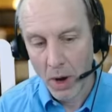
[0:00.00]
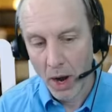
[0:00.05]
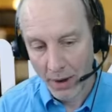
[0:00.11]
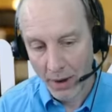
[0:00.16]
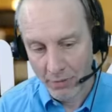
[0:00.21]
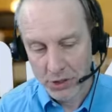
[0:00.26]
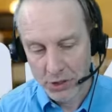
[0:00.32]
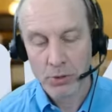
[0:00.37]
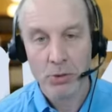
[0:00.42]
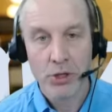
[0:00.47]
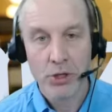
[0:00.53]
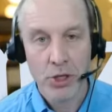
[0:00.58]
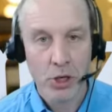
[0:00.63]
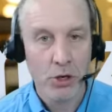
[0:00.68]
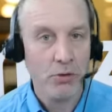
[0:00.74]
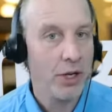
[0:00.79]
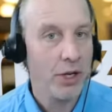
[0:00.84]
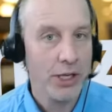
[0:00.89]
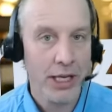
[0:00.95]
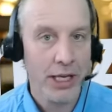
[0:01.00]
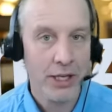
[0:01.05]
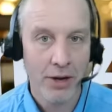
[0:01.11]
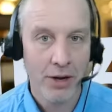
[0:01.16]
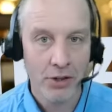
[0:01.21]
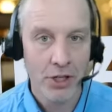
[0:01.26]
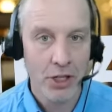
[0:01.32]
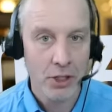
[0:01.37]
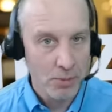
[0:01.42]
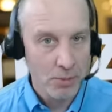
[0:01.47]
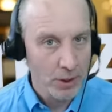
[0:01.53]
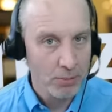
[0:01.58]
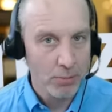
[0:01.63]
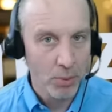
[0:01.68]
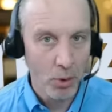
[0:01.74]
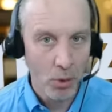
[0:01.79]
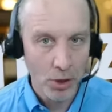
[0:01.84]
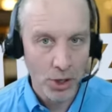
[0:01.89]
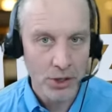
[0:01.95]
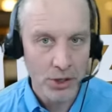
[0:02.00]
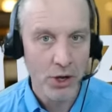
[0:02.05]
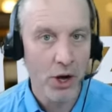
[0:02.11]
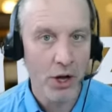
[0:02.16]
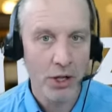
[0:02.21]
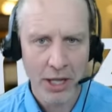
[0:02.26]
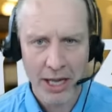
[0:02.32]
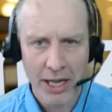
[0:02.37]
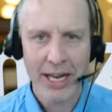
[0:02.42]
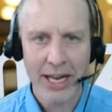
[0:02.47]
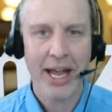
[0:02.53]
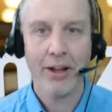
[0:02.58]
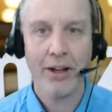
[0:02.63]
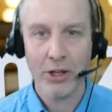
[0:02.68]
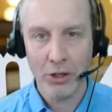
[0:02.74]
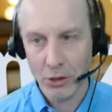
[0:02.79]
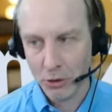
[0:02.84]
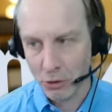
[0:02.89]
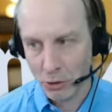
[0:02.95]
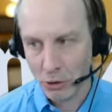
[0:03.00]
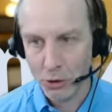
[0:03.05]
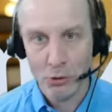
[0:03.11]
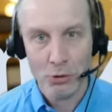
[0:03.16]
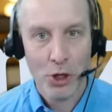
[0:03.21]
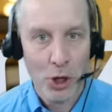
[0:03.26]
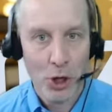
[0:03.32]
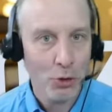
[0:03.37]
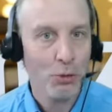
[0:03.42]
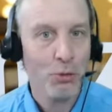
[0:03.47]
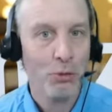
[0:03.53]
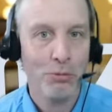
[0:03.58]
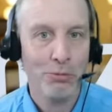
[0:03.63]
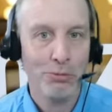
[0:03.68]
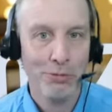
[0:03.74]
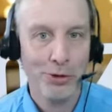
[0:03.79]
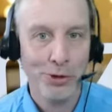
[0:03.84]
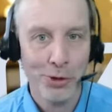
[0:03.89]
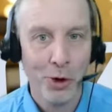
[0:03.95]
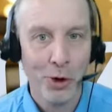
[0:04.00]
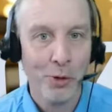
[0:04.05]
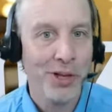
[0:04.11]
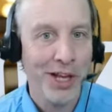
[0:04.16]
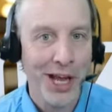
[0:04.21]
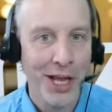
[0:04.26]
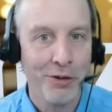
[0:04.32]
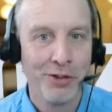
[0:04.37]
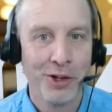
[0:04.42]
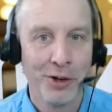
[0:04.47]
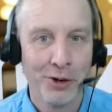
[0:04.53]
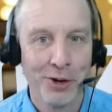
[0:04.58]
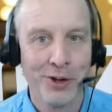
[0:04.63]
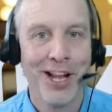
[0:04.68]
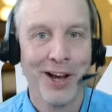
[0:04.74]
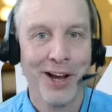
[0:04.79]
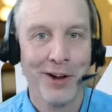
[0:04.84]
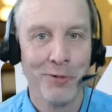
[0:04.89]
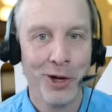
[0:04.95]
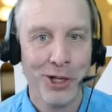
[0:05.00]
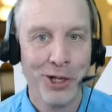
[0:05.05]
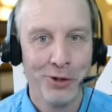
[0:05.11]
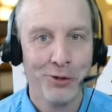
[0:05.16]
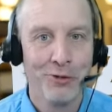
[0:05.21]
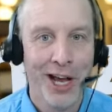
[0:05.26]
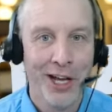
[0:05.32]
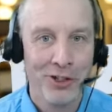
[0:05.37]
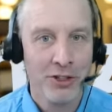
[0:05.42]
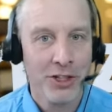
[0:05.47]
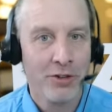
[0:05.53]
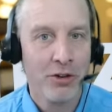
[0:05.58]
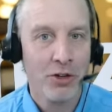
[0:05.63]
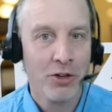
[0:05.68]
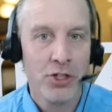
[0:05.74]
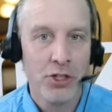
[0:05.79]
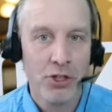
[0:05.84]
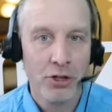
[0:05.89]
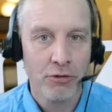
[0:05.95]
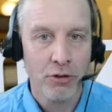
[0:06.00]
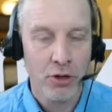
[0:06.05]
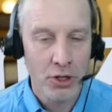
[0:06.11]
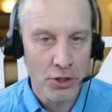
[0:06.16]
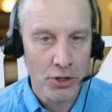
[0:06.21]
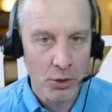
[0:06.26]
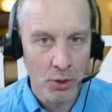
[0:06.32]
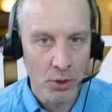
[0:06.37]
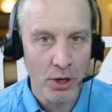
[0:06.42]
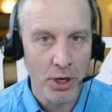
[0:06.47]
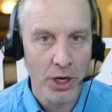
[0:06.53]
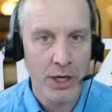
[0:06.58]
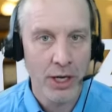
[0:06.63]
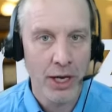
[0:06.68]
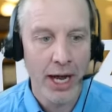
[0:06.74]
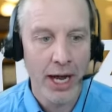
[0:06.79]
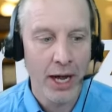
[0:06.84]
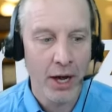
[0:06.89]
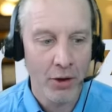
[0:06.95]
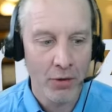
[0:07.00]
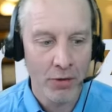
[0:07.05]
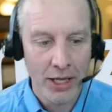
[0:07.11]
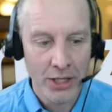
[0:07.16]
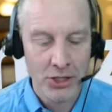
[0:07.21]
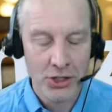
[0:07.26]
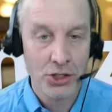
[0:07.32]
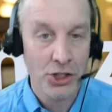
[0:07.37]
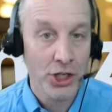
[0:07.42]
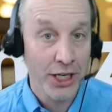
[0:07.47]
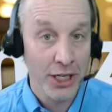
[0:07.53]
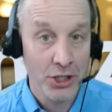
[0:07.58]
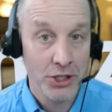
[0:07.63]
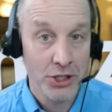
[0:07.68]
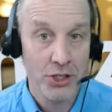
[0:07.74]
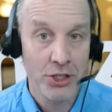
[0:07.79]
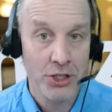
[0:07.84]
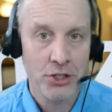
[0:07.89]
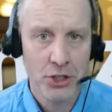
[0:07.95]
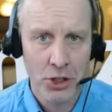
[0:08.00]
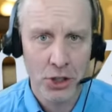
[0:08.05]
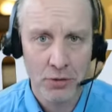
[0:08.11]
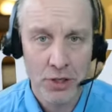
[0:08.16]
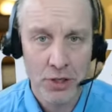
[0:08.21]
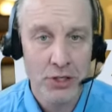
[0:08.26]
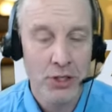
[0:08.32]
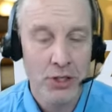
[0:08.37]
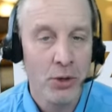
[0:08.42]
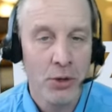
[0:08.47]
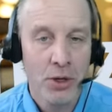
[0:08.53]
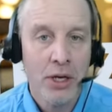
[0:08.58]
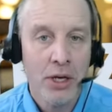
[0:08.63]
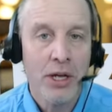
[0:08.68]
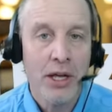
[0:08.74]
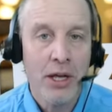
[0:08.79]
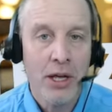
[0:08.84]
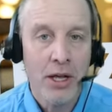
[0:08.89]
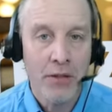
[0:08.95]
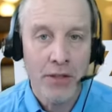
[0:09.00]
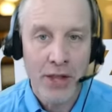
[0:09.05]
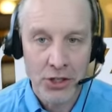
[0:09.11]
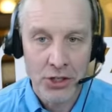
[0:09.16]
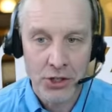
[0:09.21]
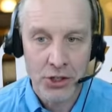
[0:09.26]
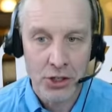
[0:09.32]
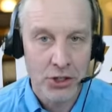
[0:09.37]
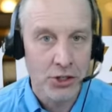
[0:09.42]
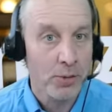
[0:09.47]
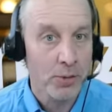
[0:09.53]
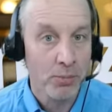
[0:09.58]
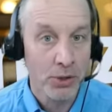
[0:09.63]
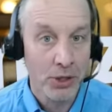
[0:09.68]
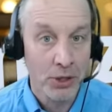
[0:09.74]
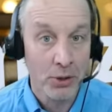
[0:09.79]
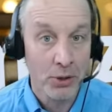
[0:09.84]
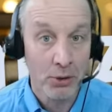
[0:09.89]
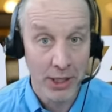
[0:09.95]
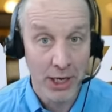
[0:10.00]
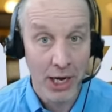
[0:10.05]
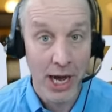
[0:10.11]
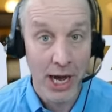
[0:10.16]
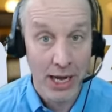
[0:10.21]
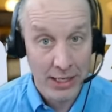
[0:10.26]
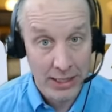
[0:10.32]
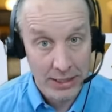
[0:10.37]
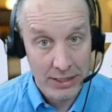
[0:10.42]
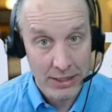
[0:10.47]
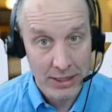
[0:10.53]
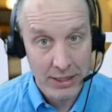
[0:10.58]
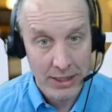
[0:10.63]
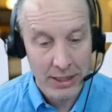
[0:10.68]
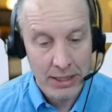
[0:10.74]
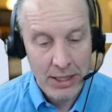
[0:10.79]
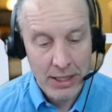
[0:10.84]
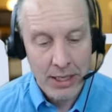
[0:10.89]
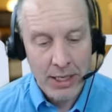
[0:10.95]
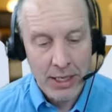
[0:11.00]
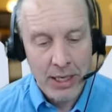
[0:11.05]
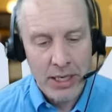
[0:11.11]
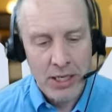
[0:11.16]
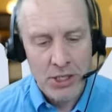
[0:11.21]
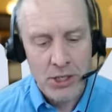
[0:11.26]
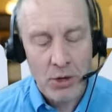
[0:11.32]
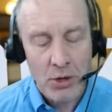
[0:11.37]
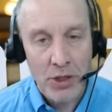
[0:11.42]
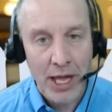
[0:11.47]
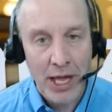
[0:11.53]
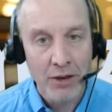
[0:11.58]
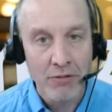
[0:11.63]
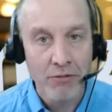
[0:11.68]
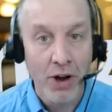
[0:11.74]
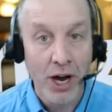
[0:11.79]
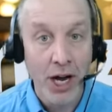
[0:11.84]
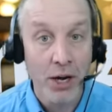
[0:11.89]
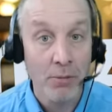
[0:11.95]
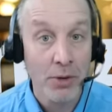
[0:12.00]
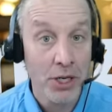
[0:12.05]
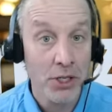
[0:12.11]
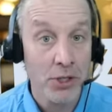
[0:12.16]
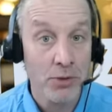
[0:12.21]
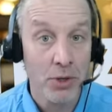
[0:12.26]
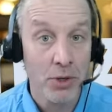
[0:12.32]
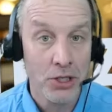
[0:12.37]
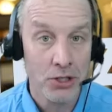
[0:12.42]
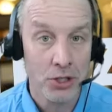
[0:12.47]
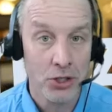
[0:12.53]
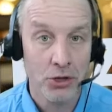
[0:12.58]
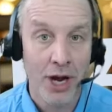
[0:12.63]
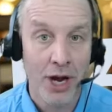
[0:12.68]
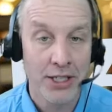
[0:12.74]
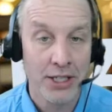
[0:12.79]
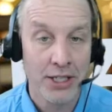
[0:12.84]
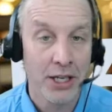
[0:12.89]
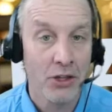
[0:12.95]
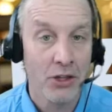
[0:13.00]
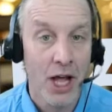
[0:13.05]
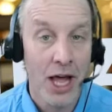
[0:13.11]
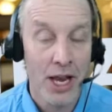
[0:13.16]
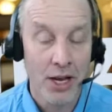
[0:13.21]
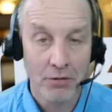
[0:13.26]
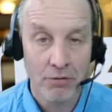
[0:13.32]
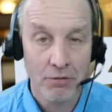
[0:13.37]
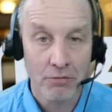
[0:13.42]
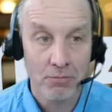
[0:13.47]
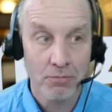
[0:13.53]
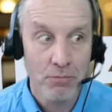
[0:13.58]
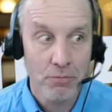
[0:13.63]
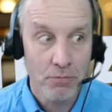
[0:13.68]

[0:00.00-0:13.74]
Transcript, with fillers: obviously with COVID, again, everything's being poured into online, your behavior and what you've had delivered to your front door and how that's changed since COVID. So that's just simply going hockey stick. And so that environment is attracting a lot of,